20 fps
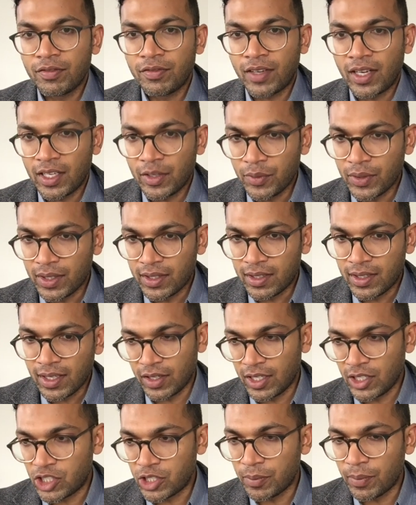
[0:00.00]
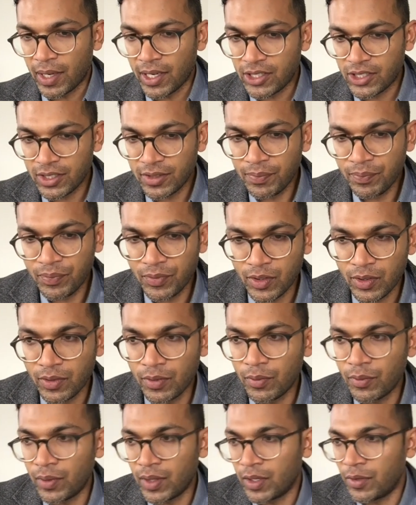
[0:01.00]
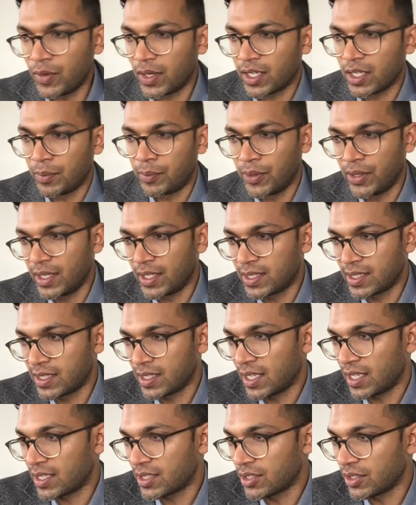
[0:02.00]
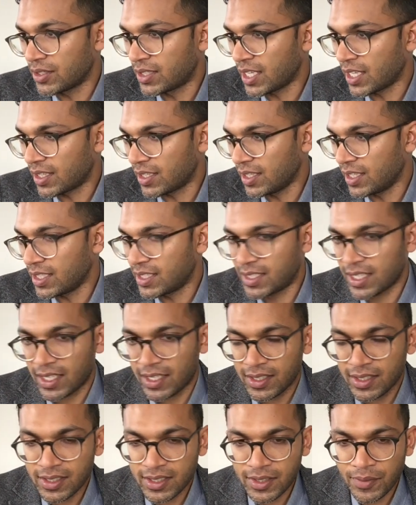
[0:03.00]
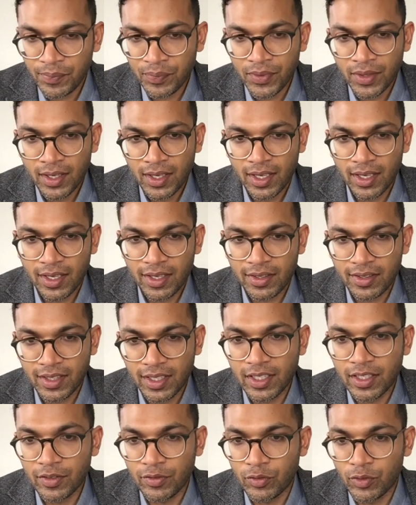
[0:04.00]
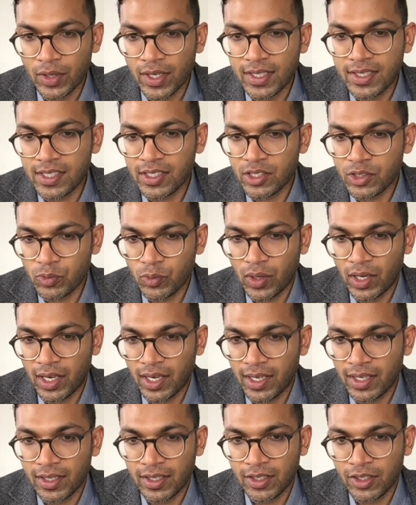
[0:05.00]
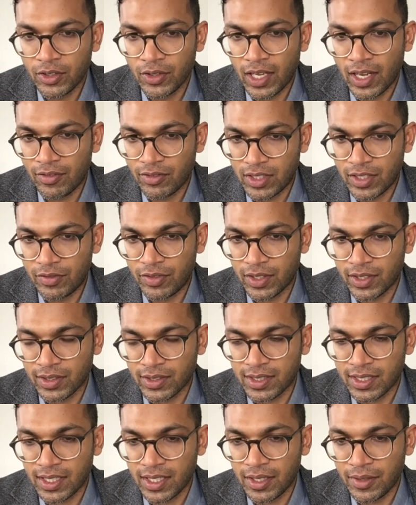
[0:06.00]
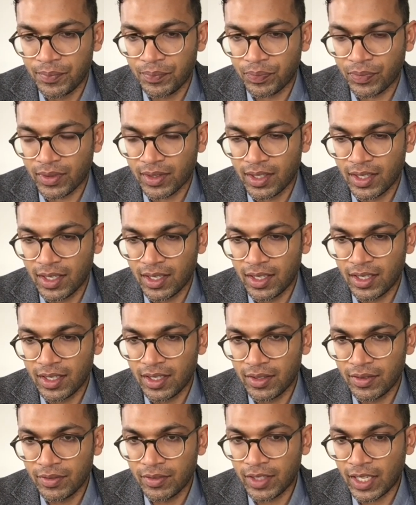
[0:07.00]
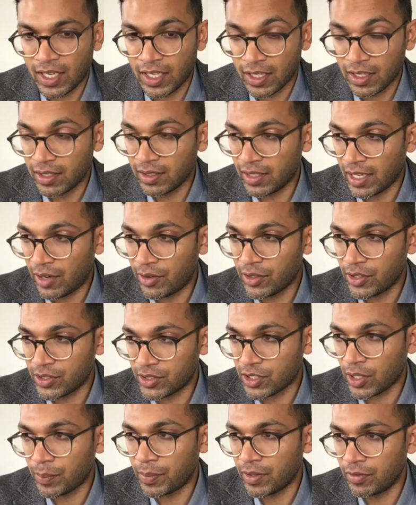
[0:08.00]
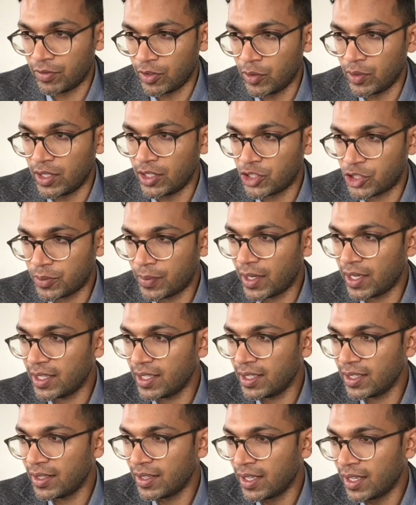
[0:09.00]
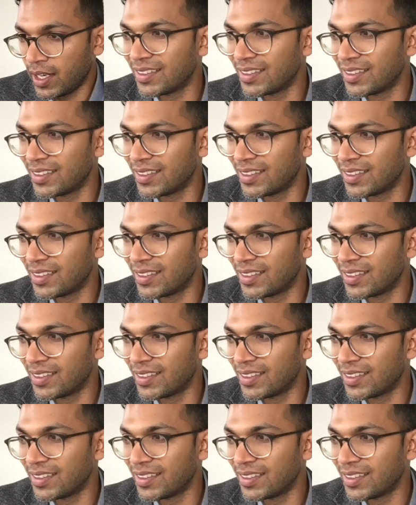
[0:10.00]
Finally, for intubation, what do you reckon the predictors are? So take thirty seconds, uh, think of reasons why you'd have difficulty uh, getting a laryngoscopic view and intubating.